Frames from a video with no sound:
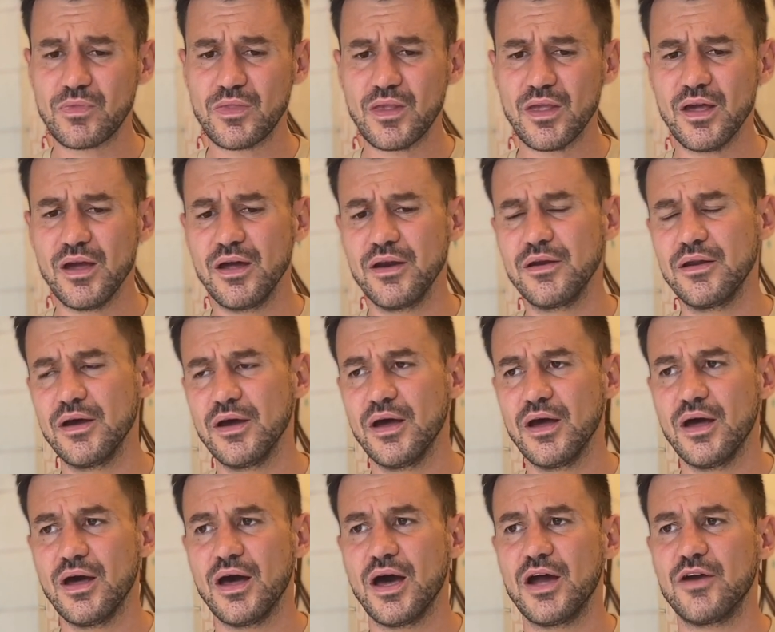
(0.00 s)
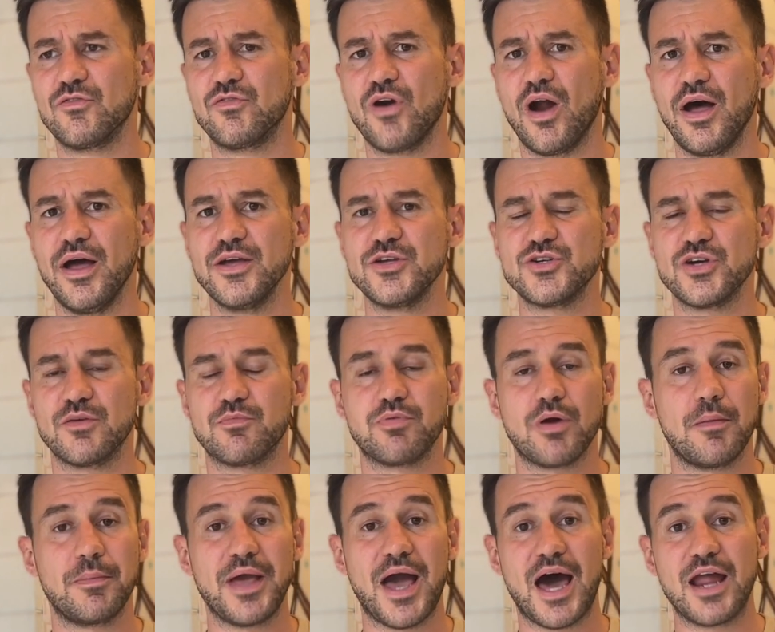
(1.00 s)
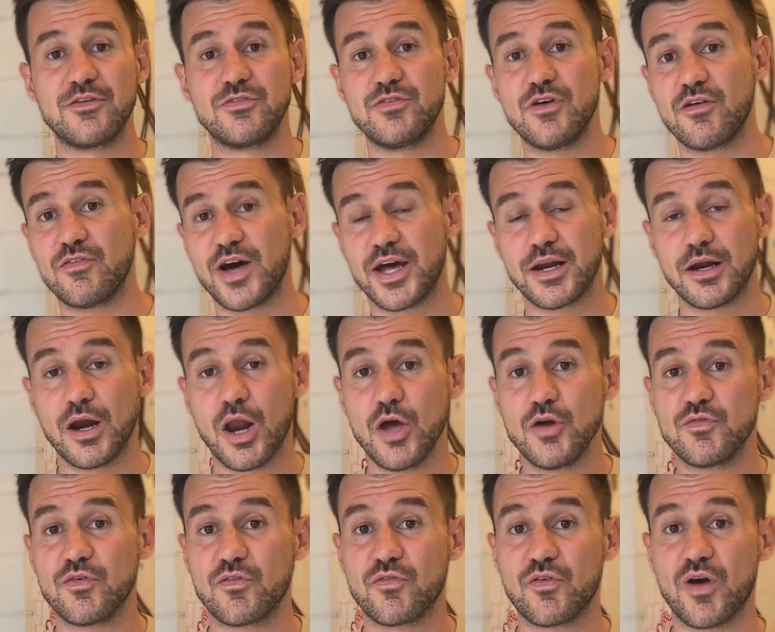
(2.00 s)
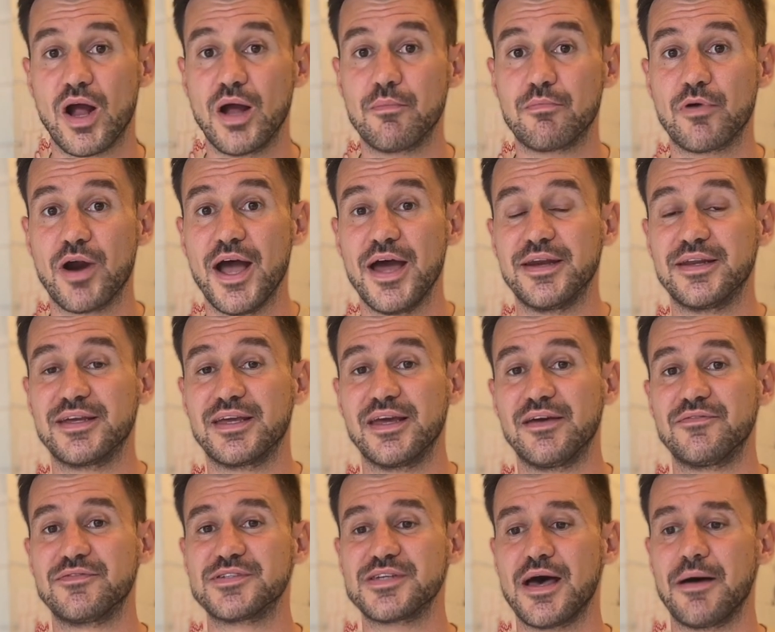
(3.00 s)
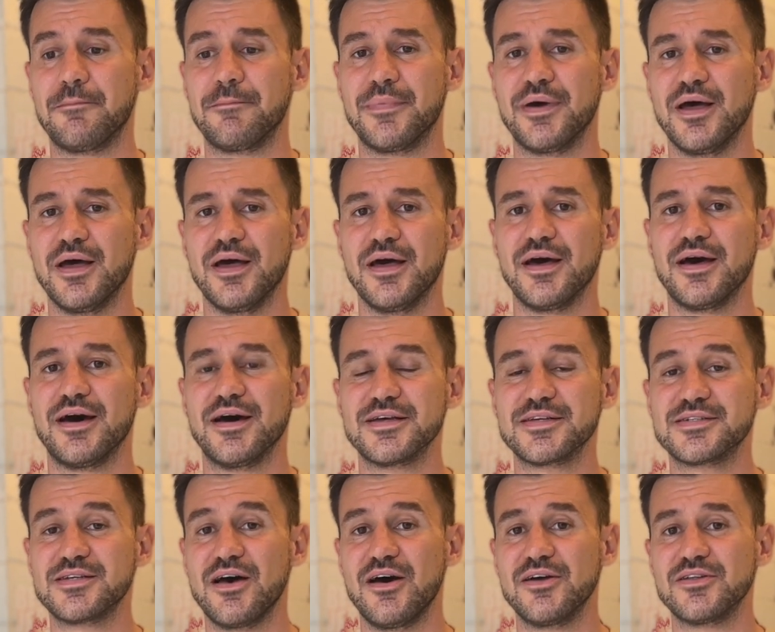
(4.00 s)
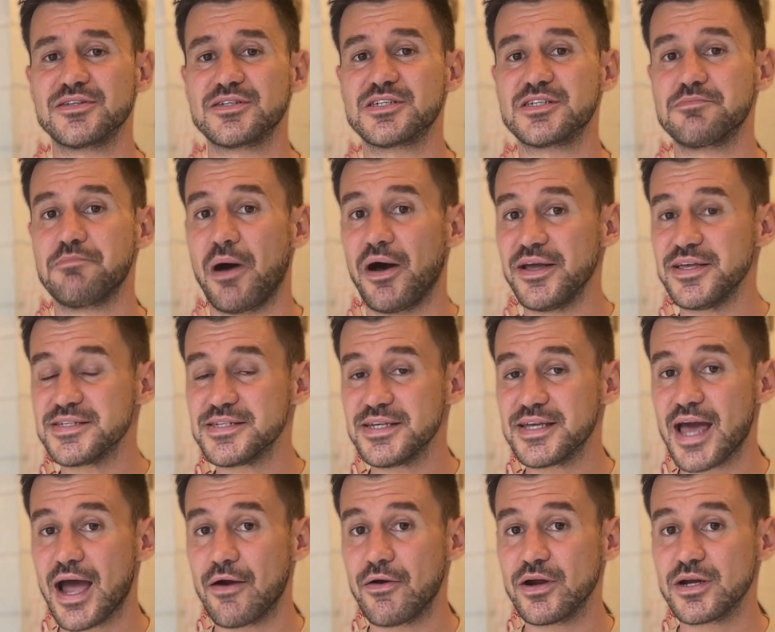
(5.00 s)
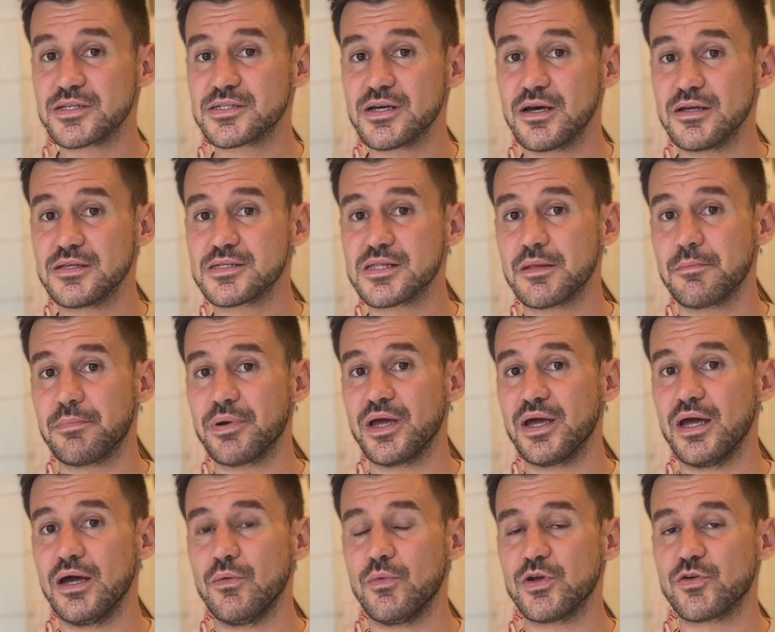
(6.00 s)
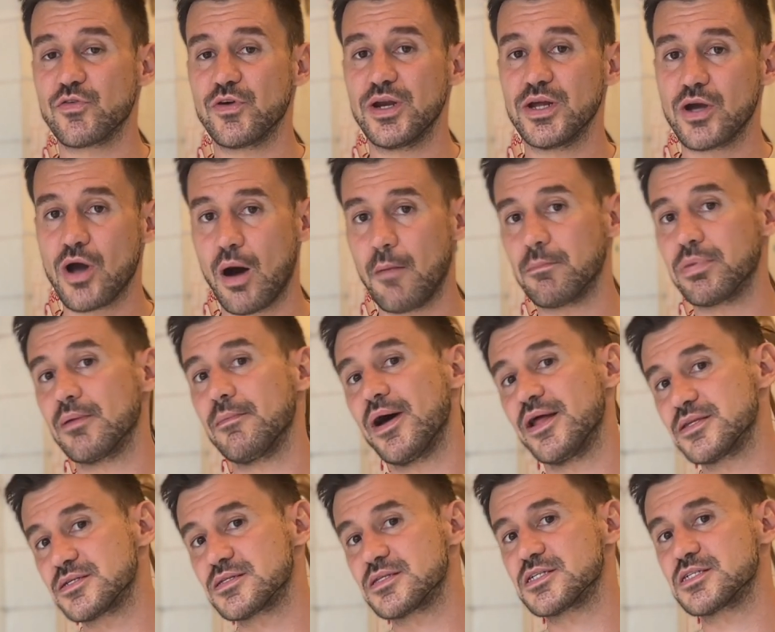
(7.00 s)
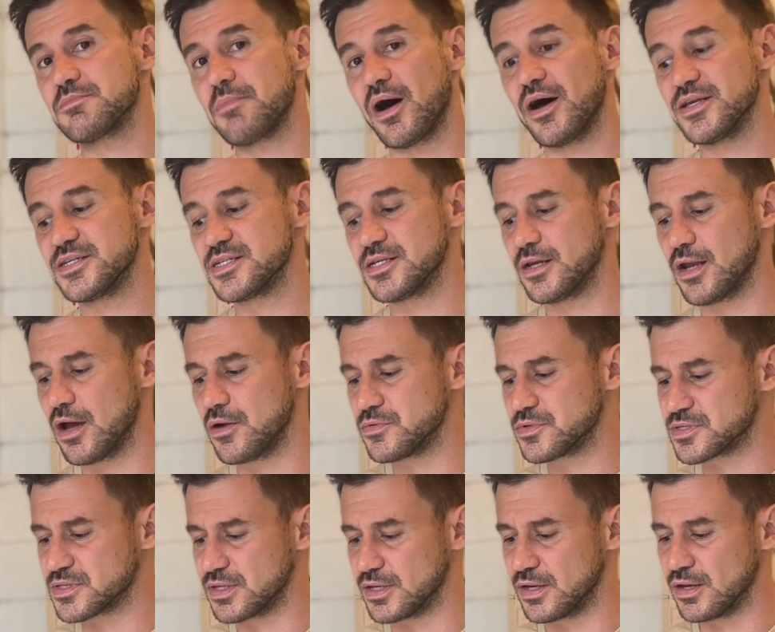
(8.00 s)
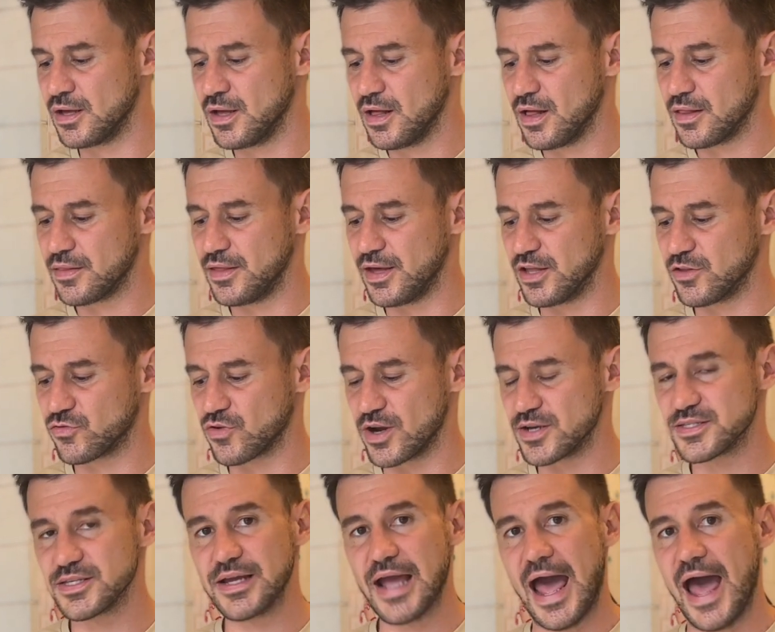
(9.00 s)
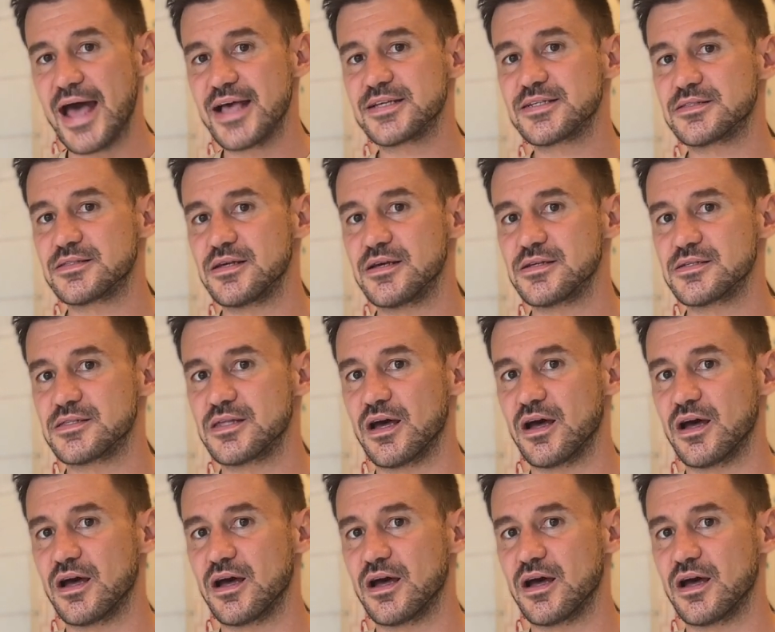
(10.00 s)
And rye, as you'd have probably had if you ever had a loaf of rye bread, gives a certain spicy character to the beer, which really complements the spicy notes, the interesting esters